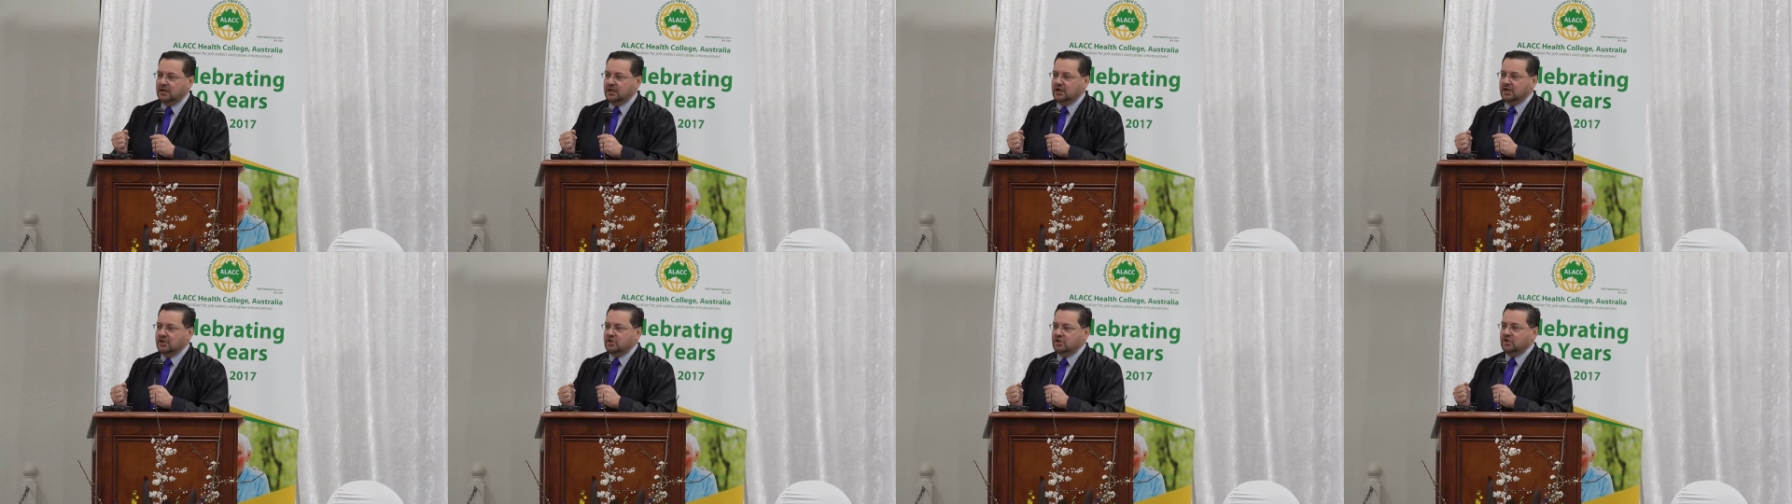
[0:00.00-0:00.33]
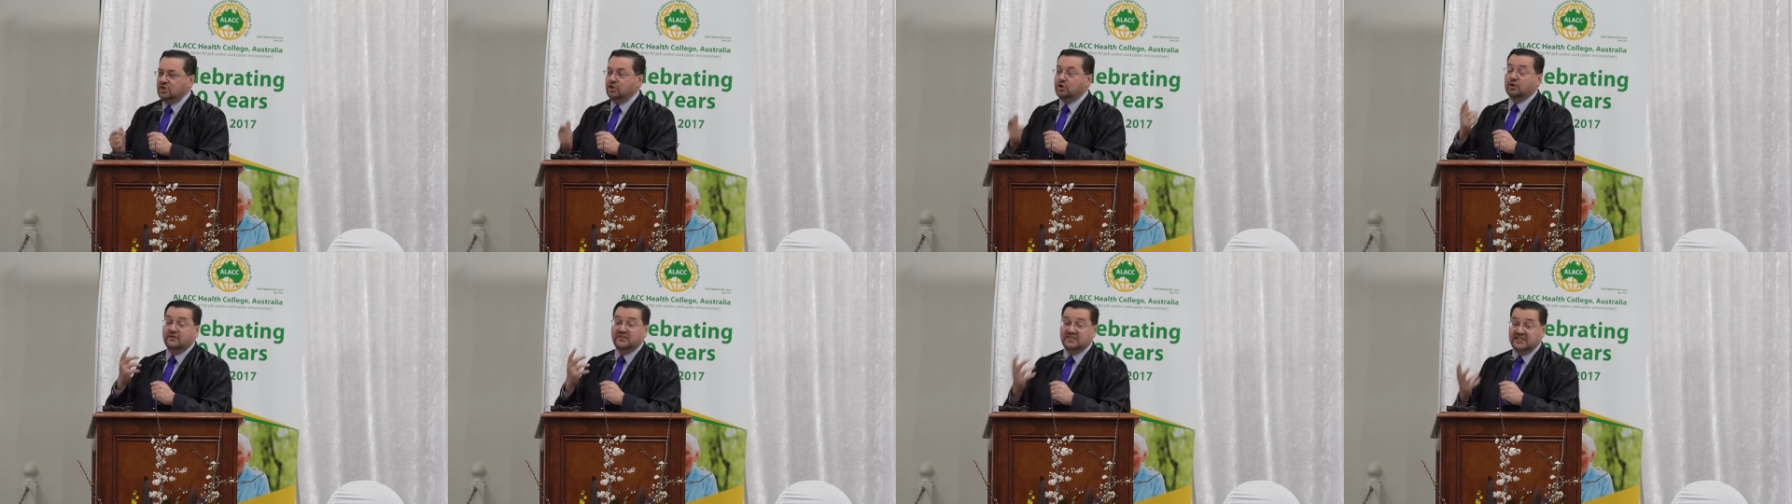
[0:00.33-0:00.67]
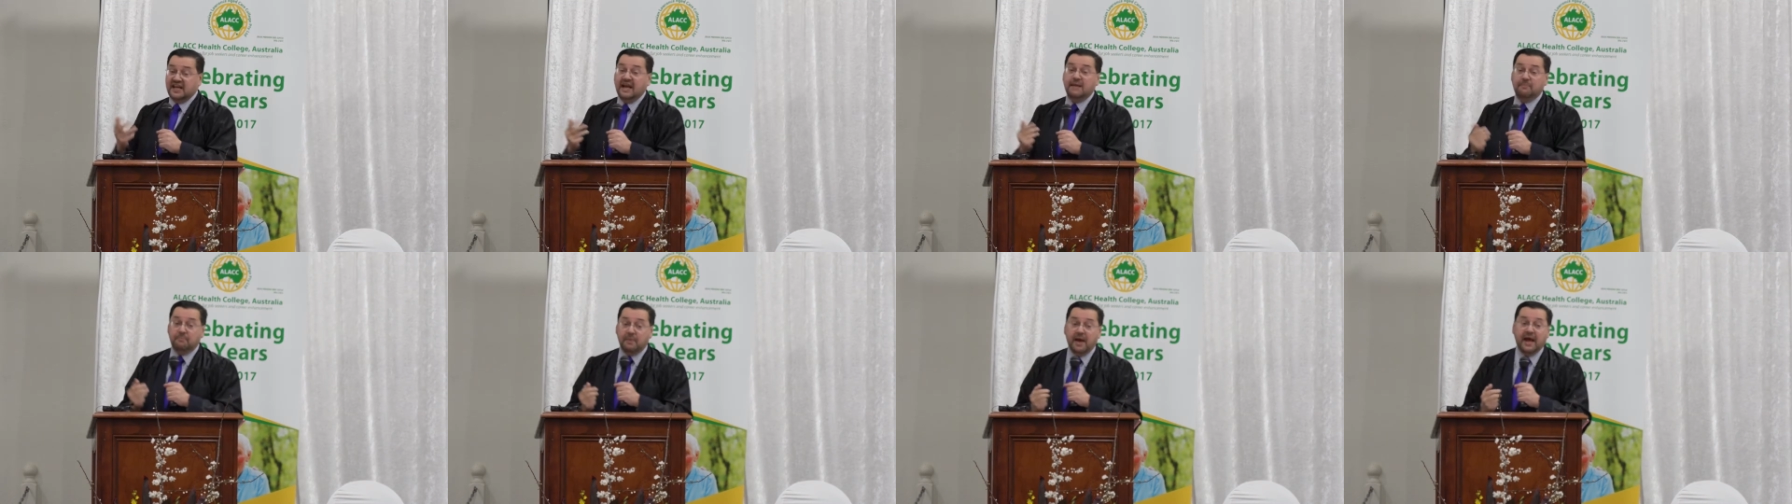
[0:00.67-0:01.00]
She could have
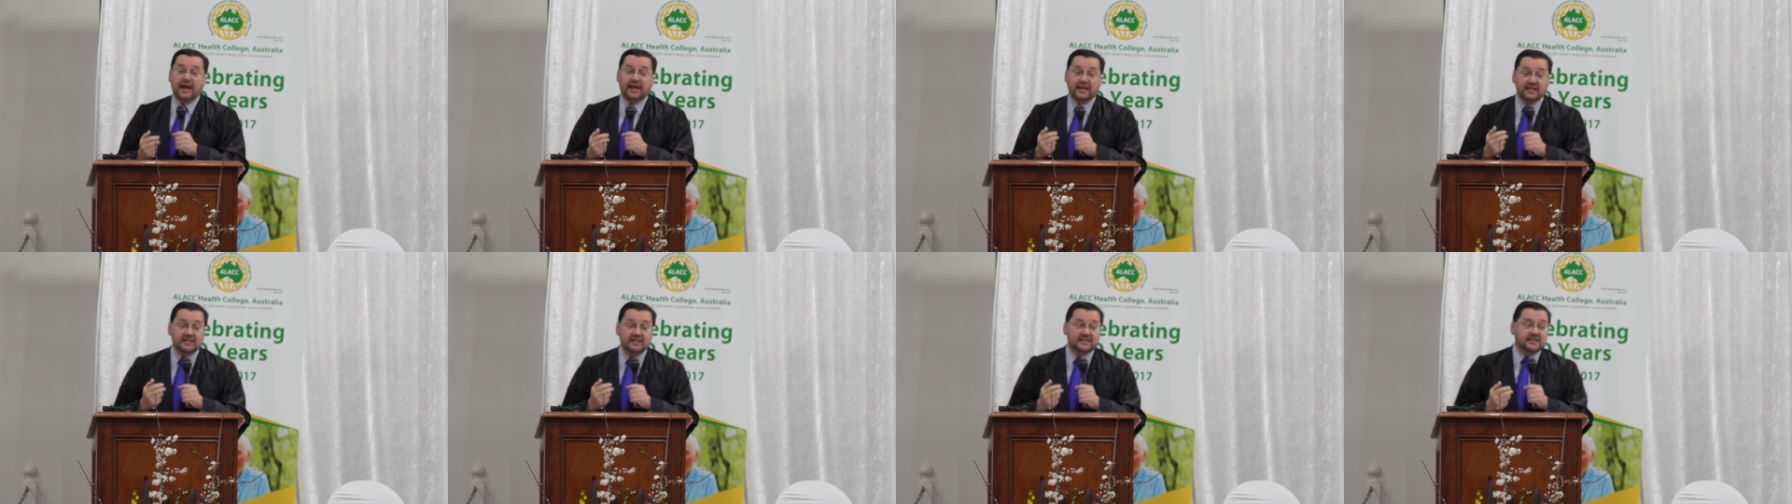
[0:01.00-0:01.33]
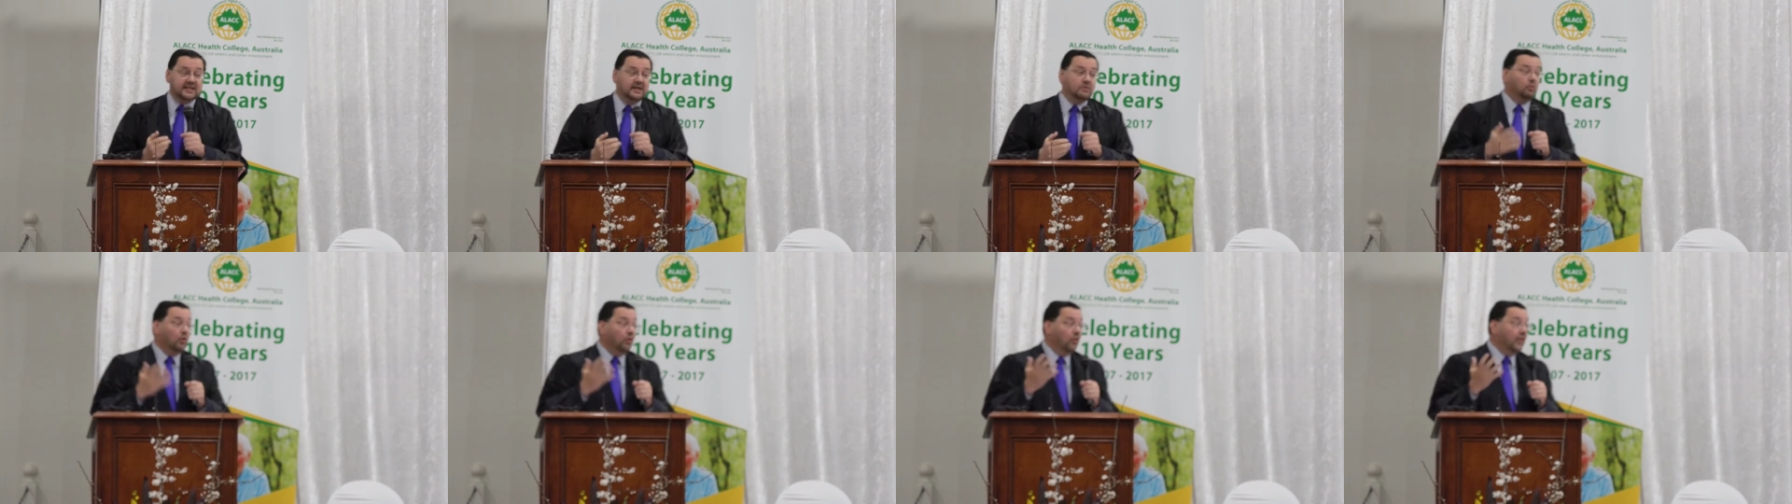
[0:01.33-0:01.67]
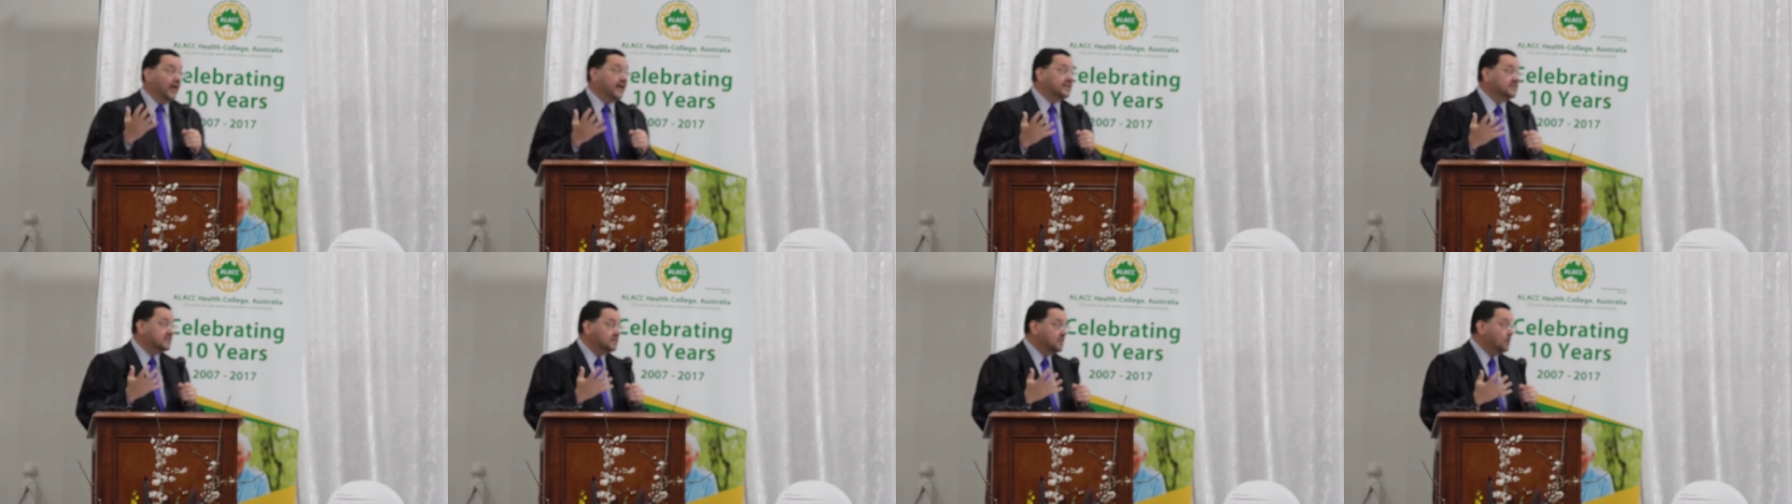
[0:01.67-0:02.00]
sat back and said, well,
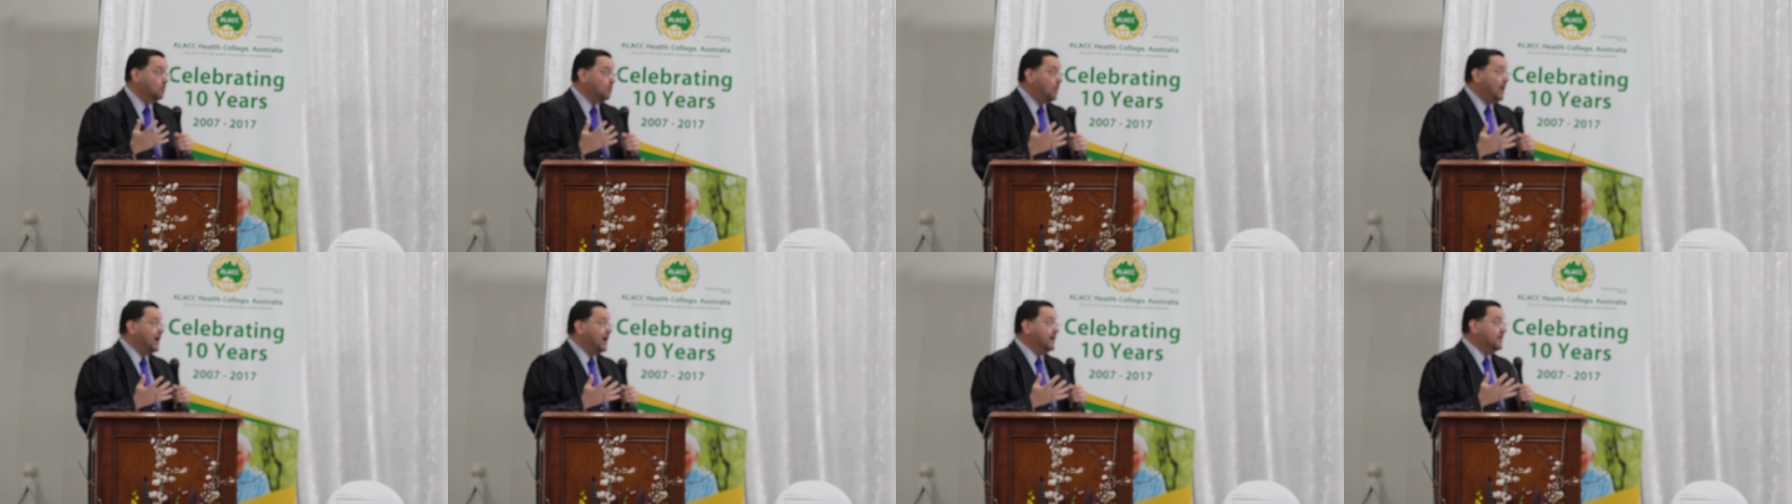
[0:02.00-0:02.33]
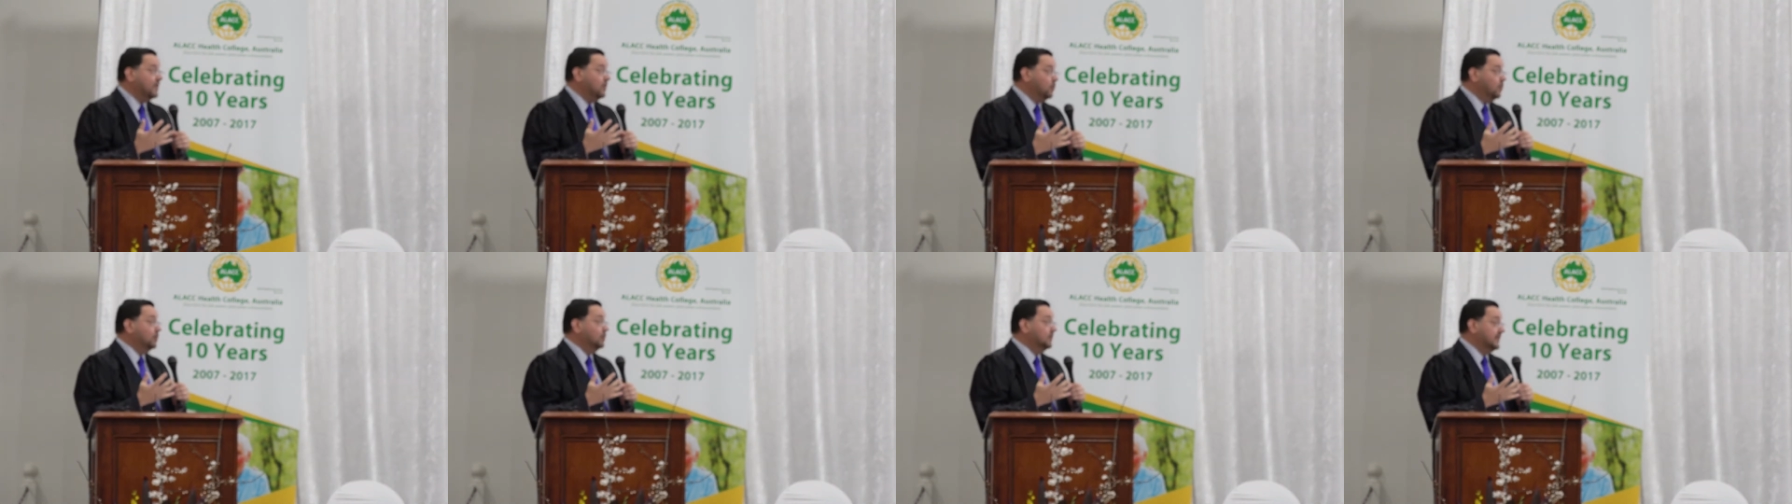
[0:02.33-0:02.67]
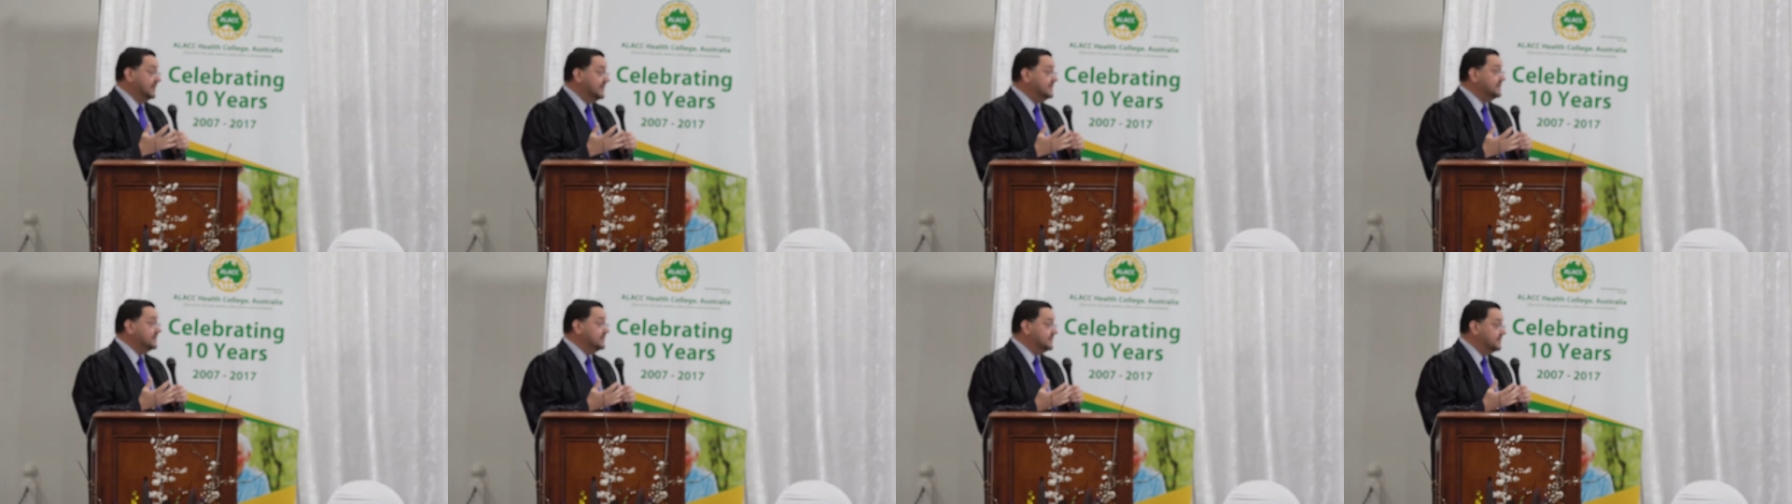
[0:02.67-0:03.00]
that's the way the world
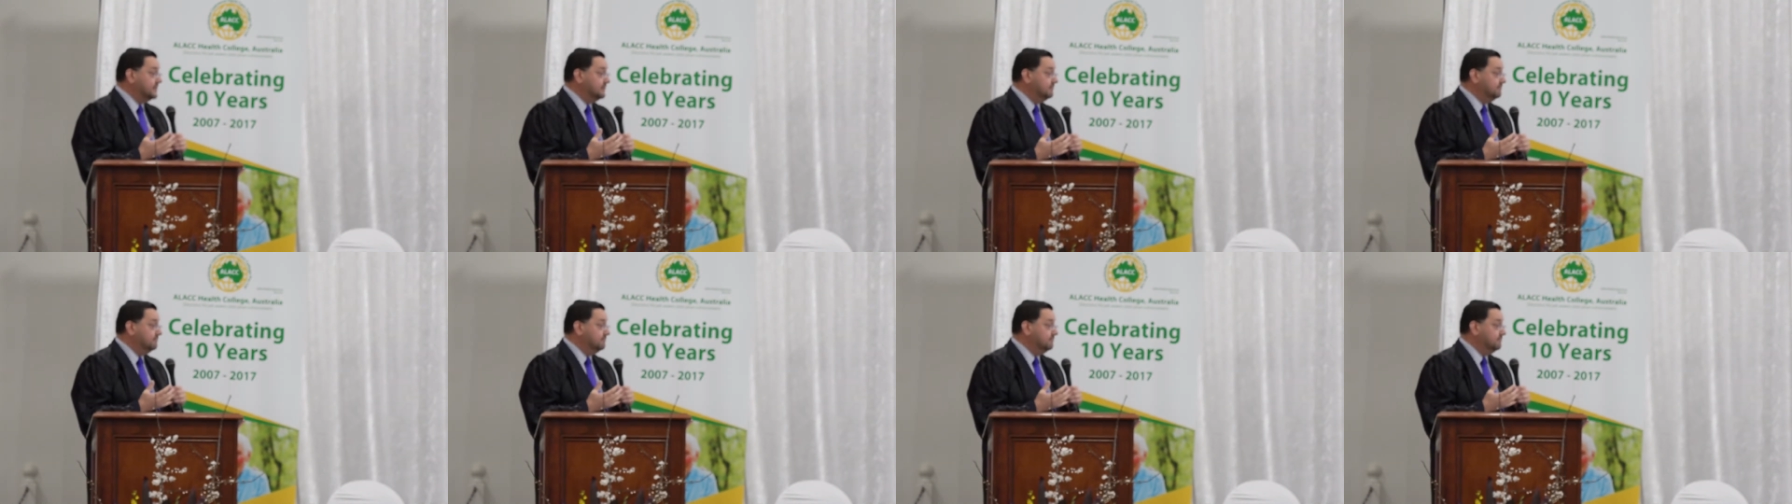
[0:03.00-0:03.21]
is,